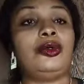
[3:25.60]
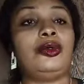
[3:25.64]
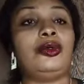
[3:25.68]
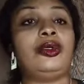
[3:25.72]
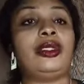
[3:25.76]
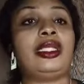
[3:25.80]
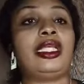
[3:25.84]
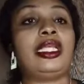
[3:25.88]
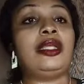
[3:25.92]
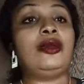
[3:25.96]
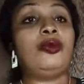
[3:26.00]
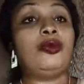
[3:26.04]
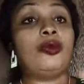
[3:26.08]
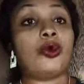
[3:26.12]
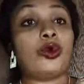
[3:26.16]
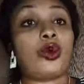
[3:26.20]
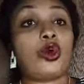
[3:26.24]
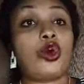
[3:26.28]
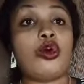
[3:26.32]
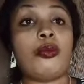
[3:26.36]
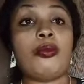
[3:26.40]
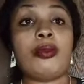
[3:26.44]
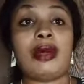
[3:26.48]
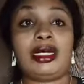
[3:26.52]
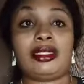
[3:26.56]
okay, will
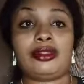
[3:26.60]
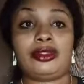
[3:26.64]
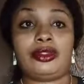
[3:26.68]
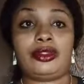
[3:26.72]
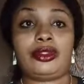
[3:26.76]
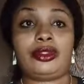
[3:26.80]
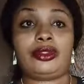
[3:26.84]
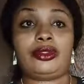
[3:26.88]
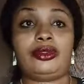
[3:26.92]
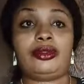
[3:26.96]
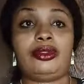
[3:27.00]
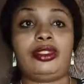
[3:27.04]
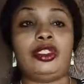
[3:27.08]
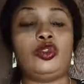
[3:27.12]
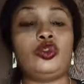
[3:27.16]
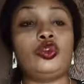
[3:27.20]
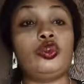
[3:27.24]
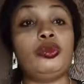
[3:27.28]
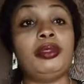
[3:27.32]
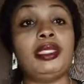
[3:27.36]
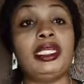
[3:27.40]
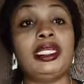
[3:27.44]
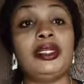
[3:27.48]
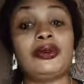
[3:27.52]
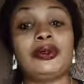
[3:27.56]
come out. It will
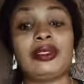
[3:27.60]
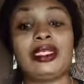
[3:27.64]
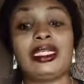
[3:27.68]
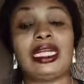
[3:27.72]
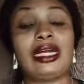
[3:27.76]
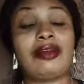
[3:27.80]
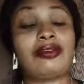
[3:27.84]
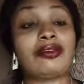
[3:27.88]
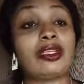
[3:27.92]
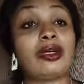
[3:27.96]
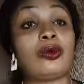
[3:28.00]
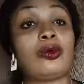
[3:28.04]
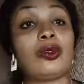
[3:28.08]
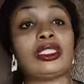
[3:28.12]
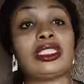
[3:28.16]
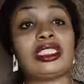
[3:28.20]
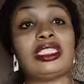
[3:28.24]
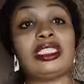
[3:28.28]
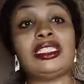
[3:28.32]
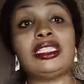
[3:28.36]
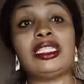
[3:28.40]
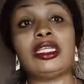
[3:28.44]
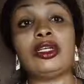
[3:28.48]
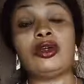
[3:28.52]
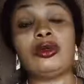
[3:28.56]
be green after washing
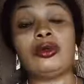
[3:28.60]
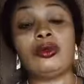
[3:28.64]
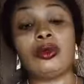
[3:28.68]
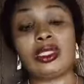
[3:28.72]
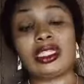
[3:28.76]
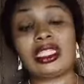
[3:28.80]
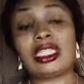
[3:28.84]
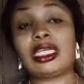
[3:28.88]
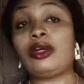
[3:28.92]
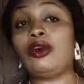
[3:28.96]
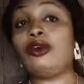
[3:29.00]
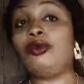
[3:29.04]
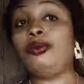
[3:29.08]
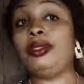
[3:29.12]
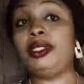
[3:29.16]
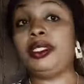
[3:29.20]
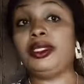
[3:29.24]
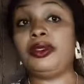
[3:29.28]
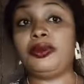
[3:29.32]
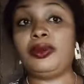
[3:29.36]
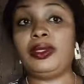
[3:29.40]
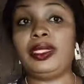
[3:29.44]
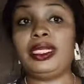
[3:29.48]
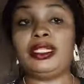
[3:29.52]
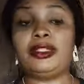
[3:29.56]
it. The water will be
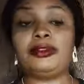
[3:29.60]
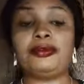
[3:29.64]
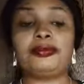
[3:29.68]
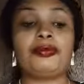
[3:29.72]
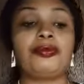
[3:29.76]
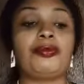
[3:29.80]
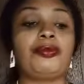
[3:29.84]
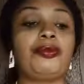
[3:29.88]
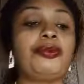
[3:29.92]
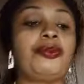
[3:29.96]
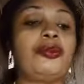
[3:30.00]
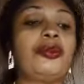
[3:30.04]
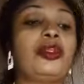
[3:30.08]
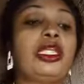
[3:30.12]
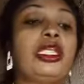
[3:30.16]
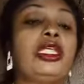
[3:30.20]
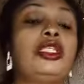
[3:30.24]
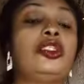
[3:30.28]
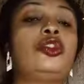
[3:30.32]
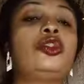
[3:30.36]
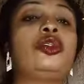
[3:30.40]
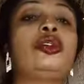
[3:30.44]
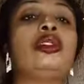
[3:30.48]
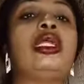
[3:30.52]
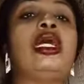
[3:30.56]
green.
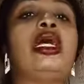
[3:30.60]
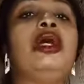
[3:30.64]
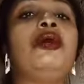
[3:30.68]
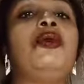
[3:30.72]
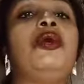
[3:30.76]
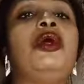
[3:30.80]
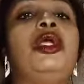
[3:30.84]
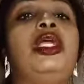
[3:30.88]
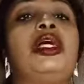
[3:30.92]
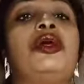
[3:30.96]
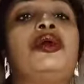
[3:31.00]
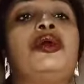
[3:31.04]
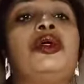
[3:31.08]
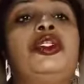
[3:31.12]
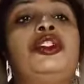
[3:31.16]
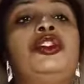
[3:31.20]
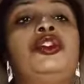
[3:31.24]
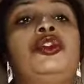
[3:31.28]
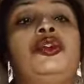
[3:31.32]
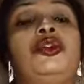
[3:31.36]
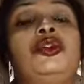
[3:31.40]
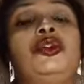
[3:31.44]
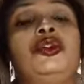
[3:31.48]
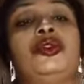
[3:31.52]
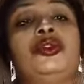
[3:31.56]
So now what you're going
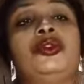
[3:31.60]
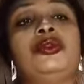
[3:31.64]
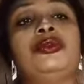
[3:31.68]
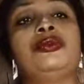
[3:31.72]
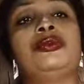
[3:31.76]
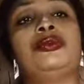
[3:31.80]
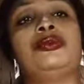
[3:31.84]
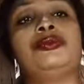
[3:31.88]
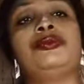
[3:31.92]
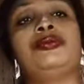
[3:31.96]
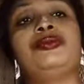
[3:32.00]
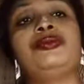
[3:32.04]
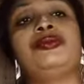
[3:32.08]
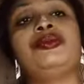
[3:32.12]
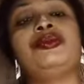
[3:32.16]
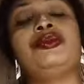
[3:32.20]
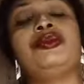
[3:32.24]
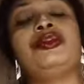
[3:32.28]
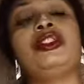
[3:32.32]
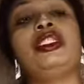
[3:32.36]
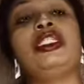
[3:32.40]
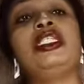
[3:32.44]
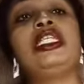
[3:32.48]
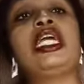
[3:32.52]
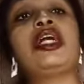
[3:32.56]
to do,
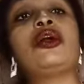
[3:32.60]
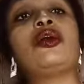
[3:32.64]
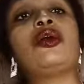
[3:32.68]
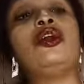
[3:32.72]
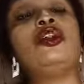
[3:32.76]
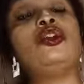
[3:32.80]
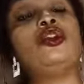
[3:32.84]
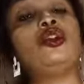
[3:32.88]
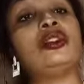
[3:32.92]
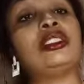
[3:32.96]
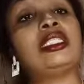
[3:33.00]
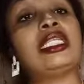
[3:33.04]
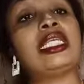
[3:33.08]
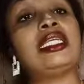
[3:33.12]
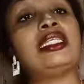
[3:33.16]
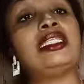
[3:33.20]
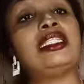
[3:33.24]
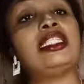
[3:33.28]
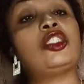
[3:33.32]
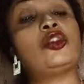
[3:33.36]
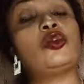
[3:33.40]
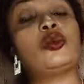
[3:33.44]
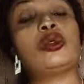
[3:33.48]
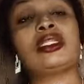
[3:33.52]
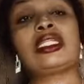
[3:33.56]
you're going to take
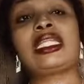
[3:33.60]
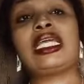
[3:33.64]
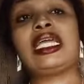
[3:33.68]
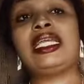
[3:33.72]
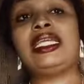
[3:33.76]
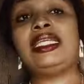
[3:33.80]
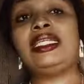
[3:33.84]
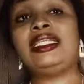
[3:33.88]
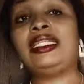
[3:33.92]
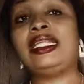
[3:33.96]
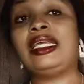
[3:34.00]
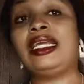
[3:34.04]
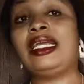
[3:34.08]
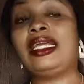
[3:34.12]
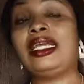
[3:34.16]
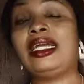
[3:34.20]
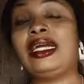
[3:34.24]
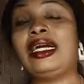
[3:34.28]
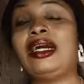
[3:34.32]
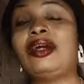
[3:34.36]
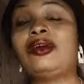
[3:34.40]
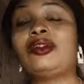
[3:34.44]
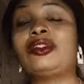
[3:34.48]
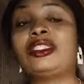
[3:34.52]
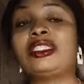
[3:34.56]
this water in
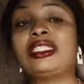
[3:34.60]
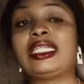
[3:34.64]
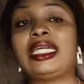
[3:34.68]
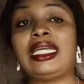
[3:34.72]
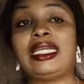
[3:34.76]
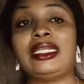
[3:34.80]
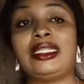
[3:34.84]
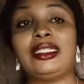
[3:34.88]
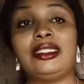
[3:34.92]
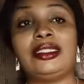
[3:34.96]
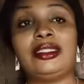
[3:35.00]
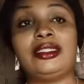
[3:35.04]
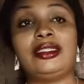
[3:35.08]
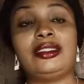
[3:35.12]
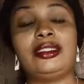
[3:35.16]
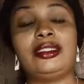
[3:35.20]
outside